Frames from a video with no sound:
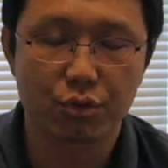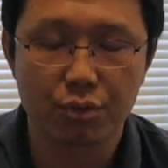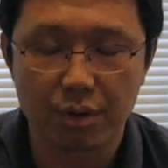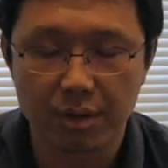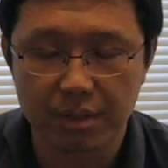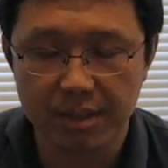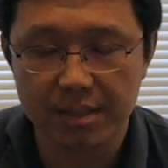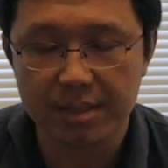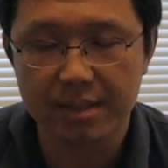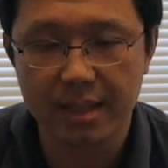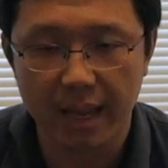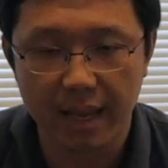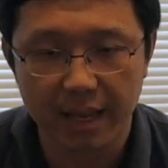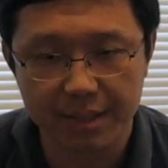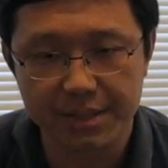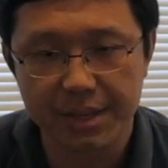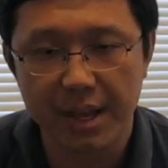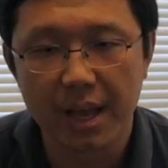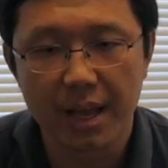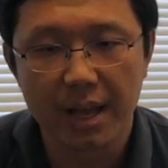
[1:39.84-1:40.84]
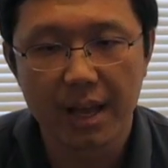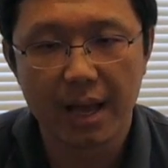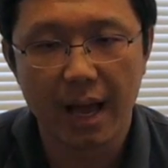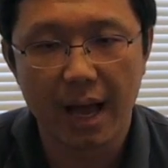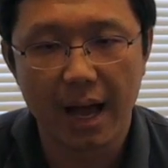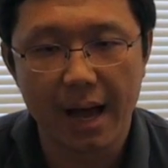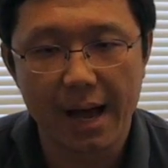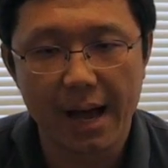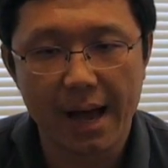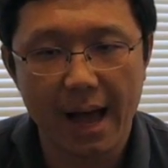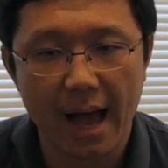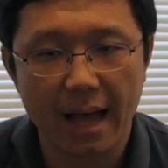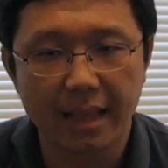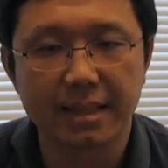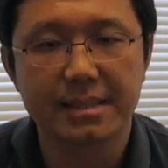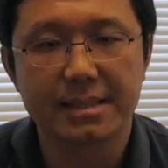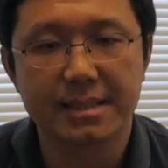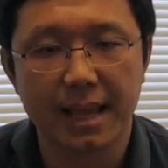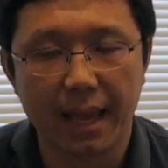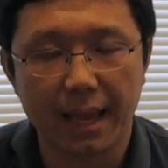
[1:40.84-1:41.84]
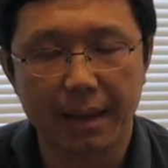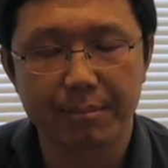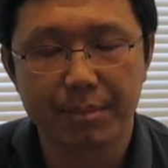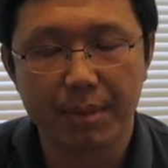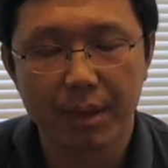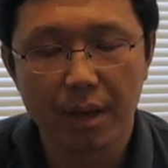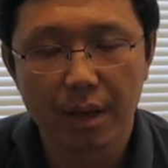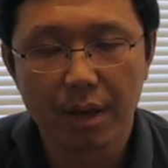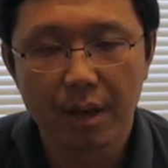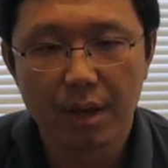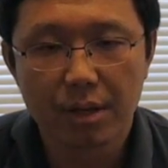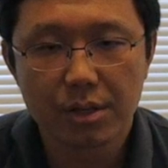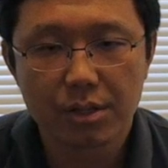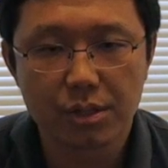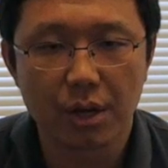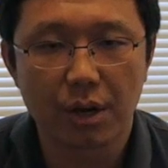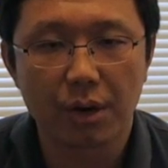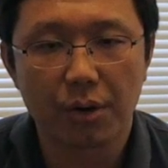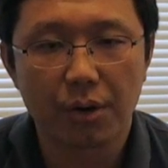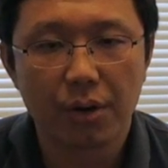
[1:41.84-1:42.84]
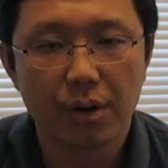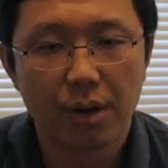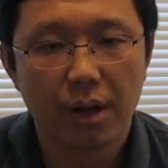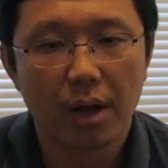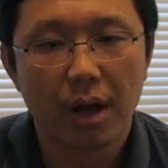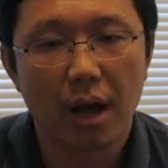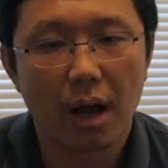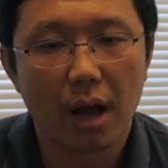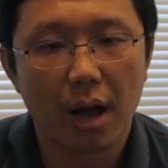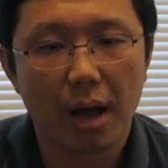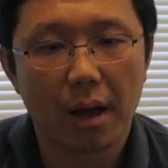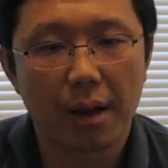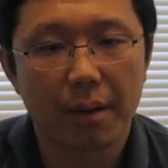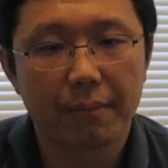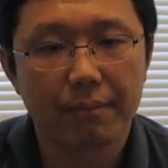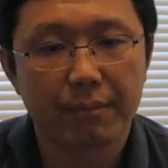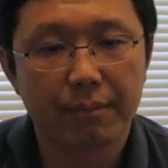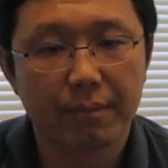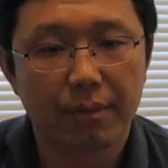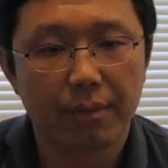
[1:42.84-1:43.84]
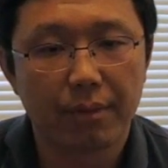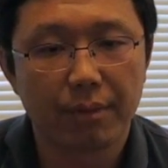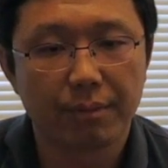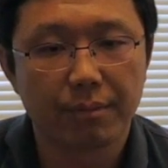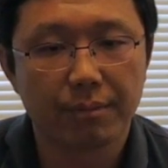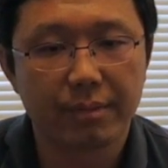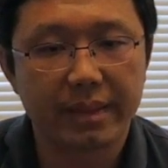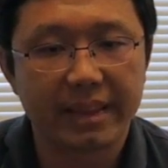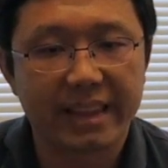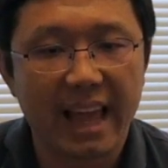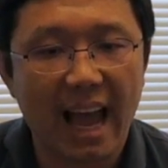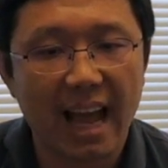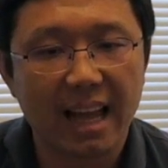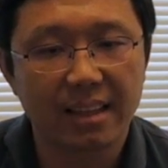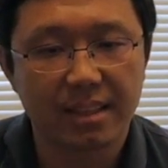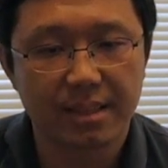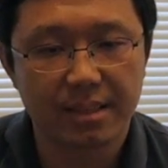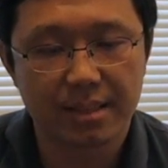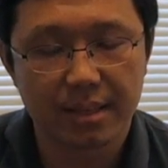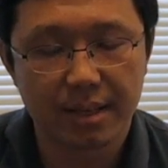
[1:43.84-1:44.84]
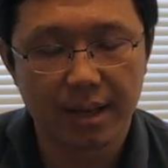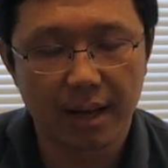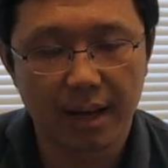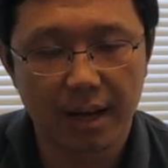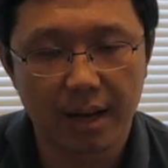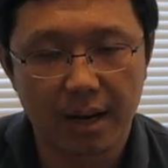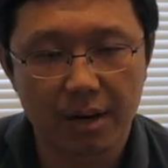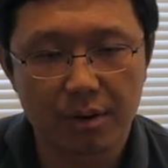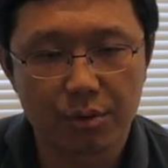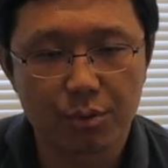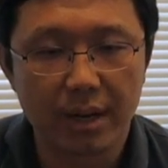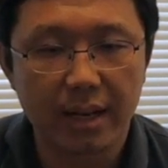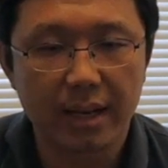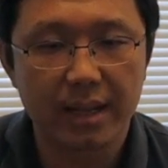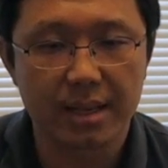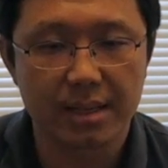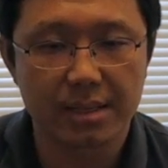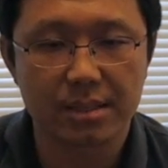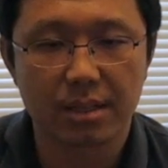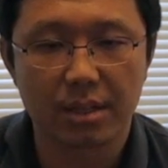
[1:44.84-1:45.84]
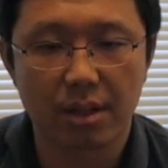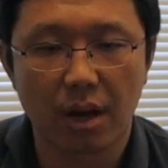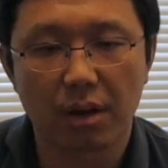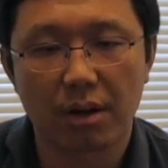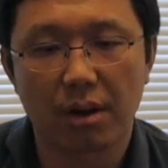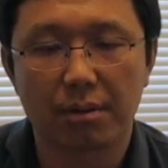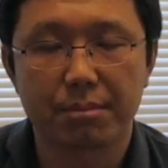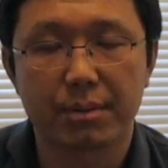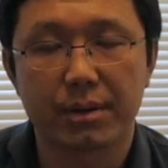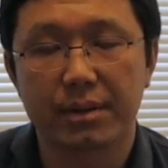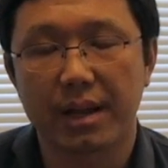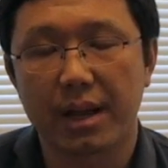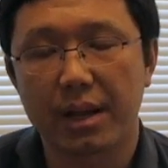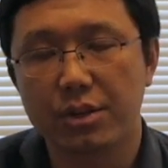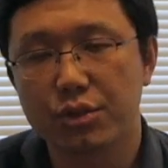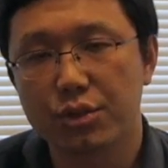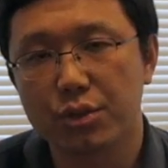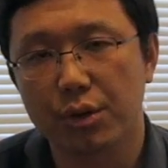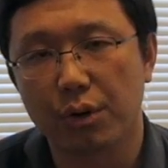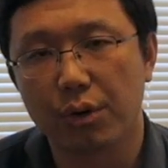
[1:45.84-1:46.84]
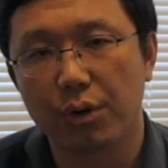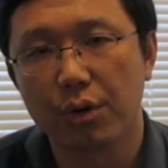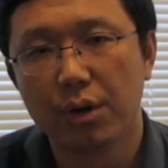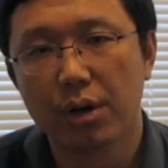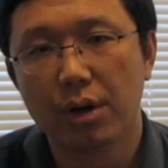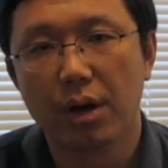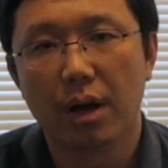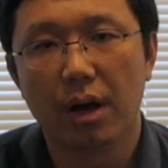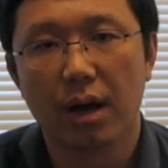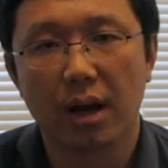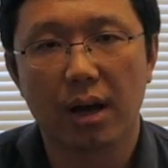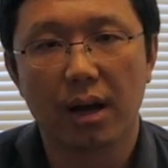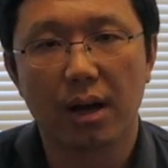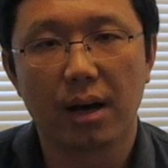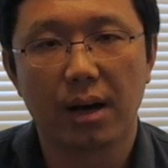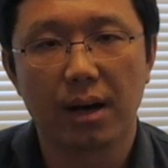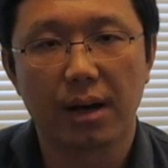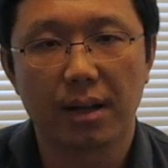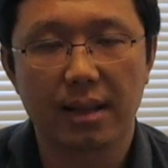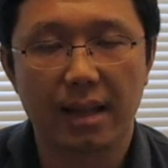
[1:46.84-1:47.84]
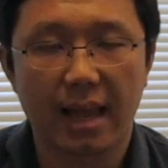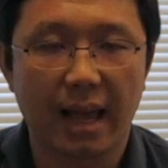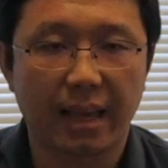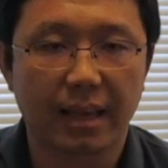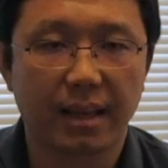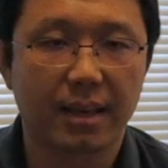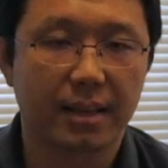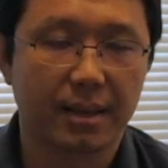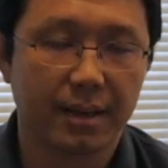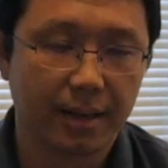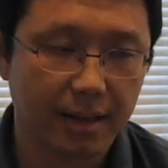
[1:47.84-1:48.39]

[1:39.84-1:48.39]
sure the state are the same. So that release a lot of potential, like